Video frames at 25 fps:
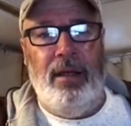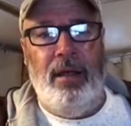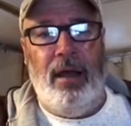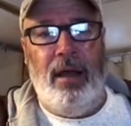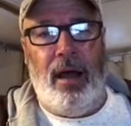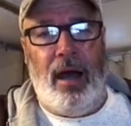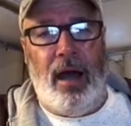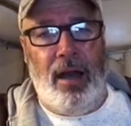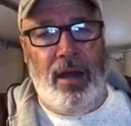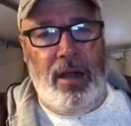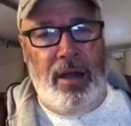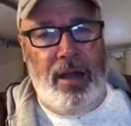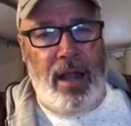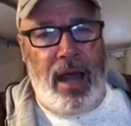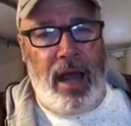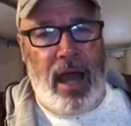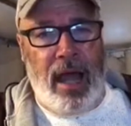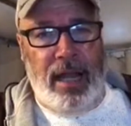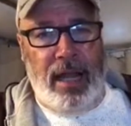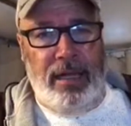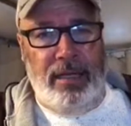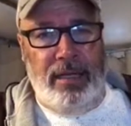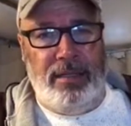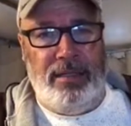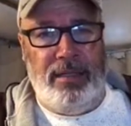a
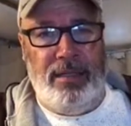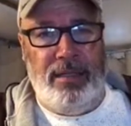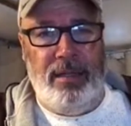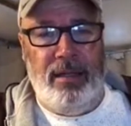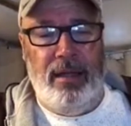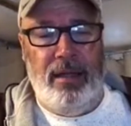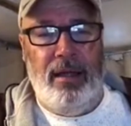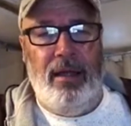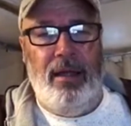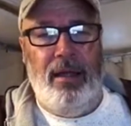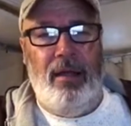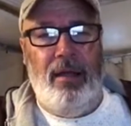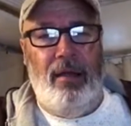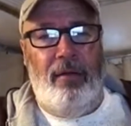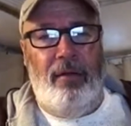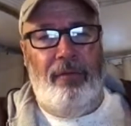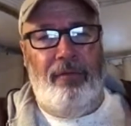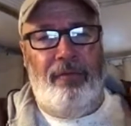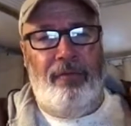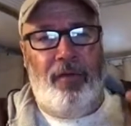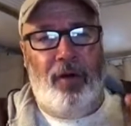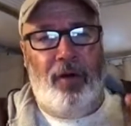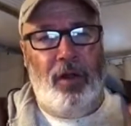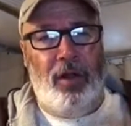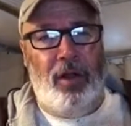night.
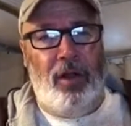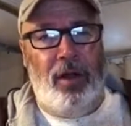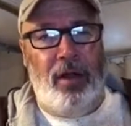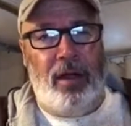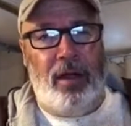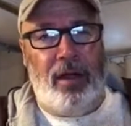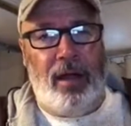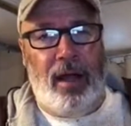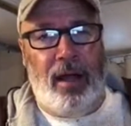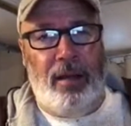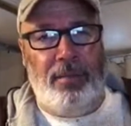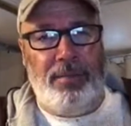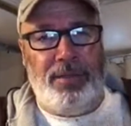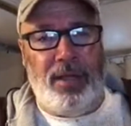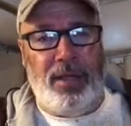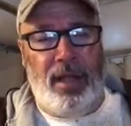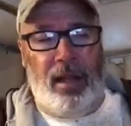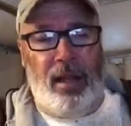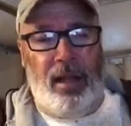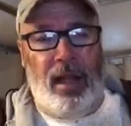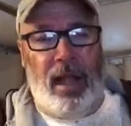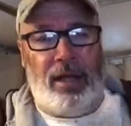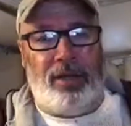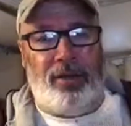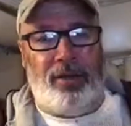Full hookups,
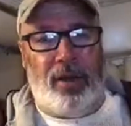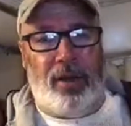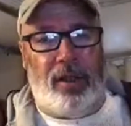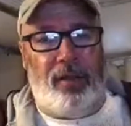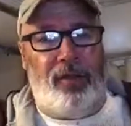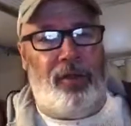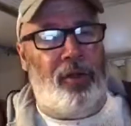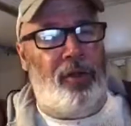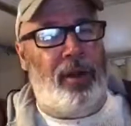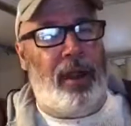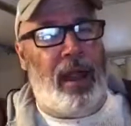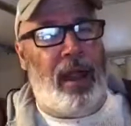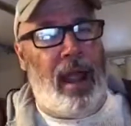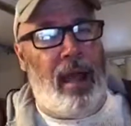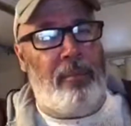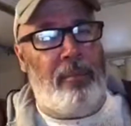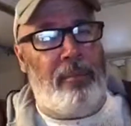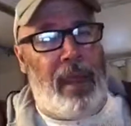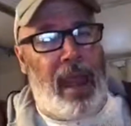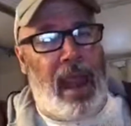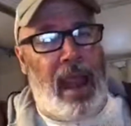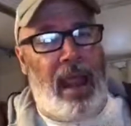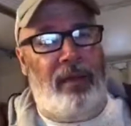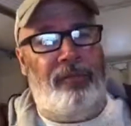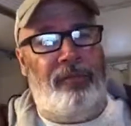electric, 30 amp
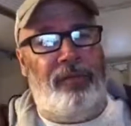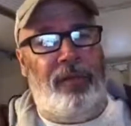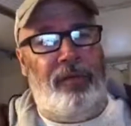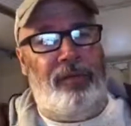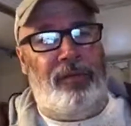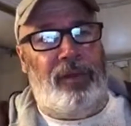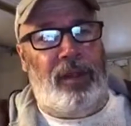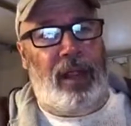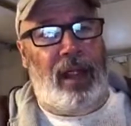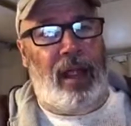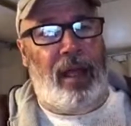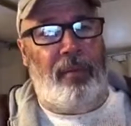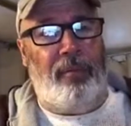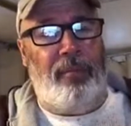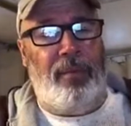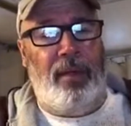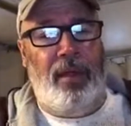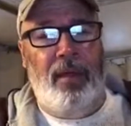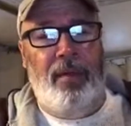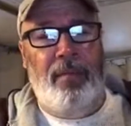and 50 amp.